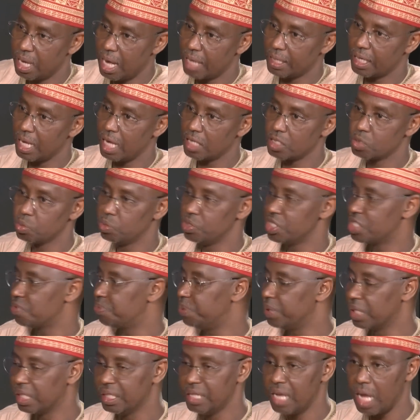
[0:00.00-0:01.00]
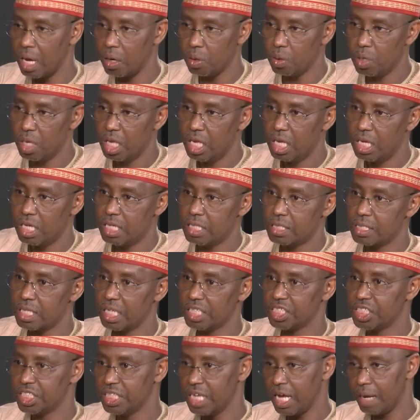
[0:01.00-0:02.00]
And as we speak now, he's the
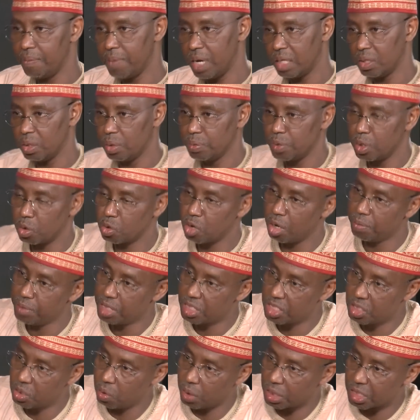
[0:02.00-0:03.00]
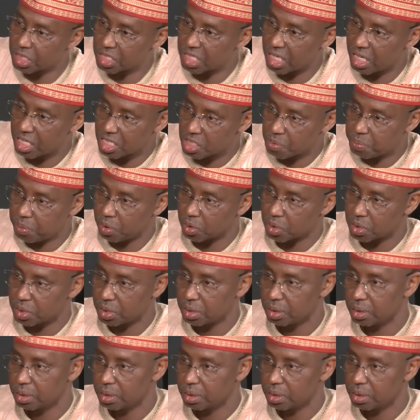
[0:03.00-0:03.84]
chairman of the Committee on Transport